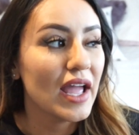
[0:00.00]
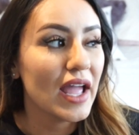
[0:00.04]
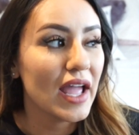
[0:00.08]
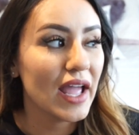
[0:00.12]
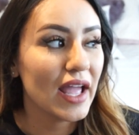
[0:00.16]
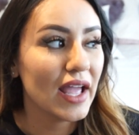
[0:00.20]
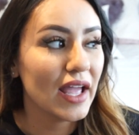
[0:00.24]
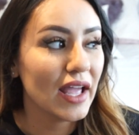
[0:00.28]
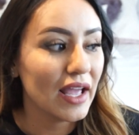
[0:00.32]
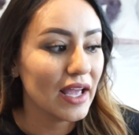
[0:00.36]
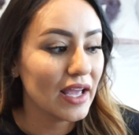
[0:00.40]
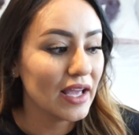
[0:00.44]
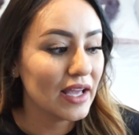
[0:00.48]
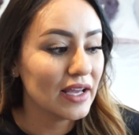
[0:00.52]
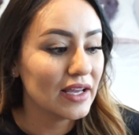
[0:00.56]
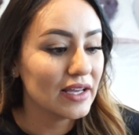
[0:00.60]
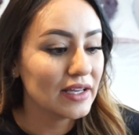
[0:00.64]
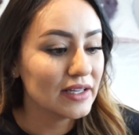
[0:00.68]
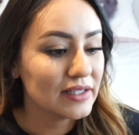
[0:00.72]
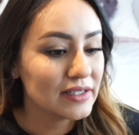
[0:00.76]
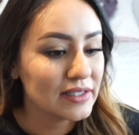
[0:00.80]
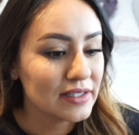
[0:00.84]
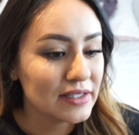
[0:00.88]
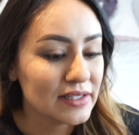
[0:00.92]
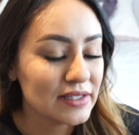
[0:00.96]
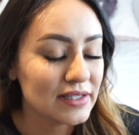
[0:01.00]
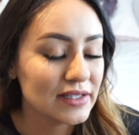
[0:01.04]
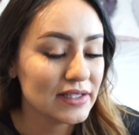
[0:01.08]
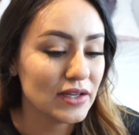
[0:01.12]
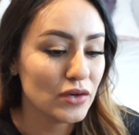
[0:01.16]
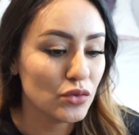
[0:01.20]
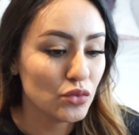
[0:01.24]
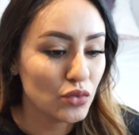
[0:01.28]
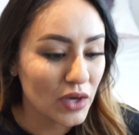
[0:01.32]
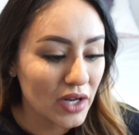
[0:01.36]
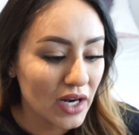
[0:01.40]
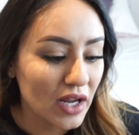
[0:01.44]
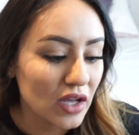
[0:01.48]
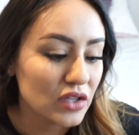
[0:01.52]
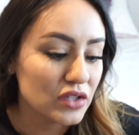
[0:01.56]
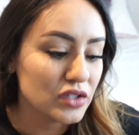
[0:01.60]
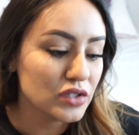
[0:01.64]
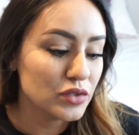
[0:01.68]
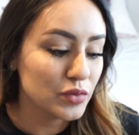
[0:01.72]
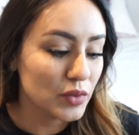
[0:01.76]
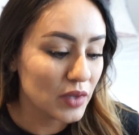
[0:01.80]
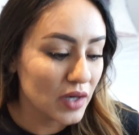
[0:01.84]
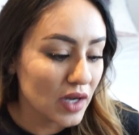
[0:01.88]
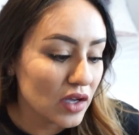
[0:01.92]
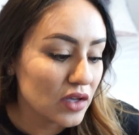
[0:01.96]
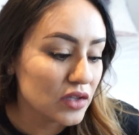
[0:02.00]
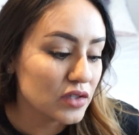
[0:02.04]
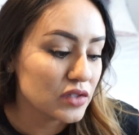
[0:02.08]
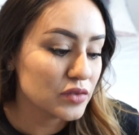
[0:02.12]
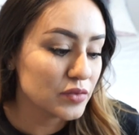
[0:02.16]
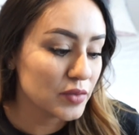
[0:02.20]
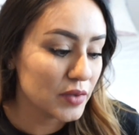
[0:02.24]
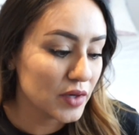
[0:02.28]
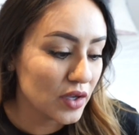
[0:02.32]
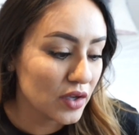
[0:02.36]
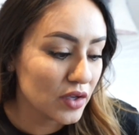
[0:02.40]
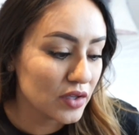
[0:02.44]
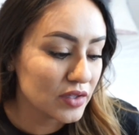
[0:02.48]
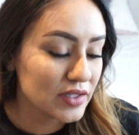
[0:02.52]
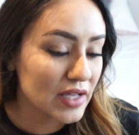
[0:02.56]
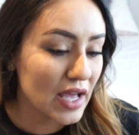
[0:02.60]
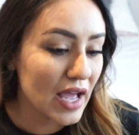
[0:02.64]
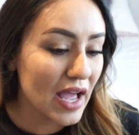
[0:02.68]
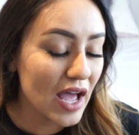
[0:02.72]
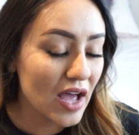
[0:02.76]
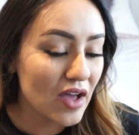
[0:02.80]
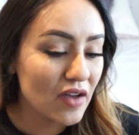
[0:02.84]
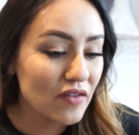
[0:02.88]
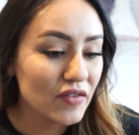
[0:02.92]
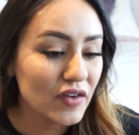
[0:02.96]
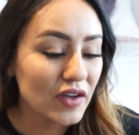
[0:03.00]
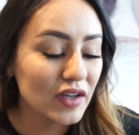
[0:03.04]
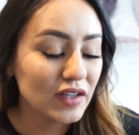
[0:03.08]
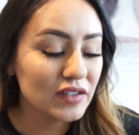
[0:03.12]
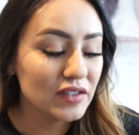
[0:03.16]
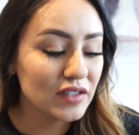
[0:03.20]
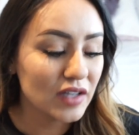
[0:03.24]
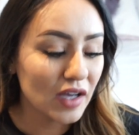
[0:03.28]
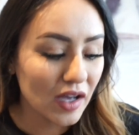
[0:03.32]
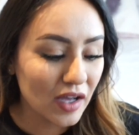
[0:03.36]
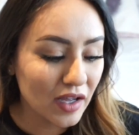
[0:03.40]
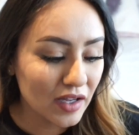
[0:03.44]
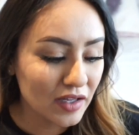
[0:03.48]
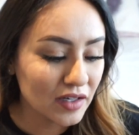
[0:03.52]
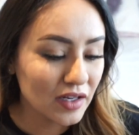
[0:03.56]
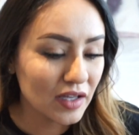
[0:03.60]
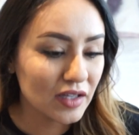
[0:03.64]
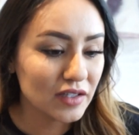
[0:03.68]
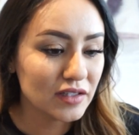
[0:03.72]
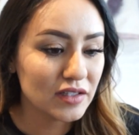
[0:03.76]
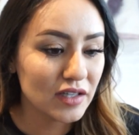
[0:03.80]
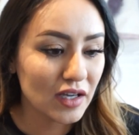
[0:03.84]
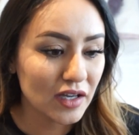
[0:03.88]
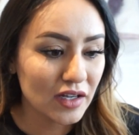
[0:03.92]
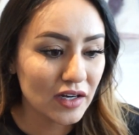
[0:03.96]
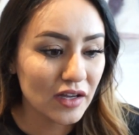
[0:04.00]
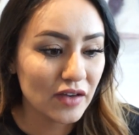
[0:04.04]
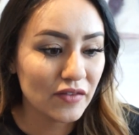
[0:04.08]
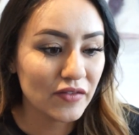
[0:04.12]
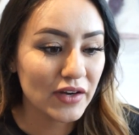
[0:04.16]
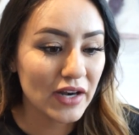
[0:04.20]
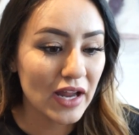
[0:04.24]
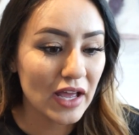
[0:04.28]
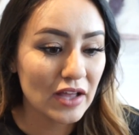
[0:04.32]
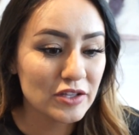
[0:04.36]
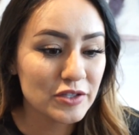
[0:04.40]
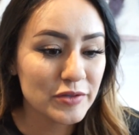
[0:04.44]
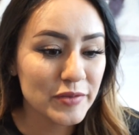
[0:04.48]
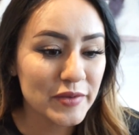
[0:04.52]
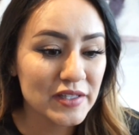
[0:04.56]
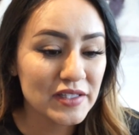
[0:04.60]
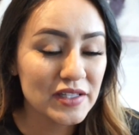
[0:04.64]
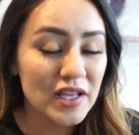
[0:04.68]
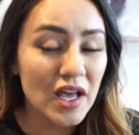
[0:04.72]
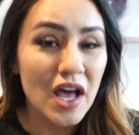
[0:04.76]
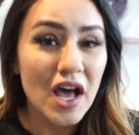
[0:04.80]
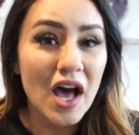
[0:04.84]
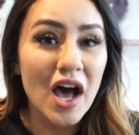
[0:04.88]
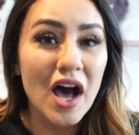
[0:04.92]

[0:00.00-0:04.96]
And what else, what else, what else? I have a ton, a ton of announcements.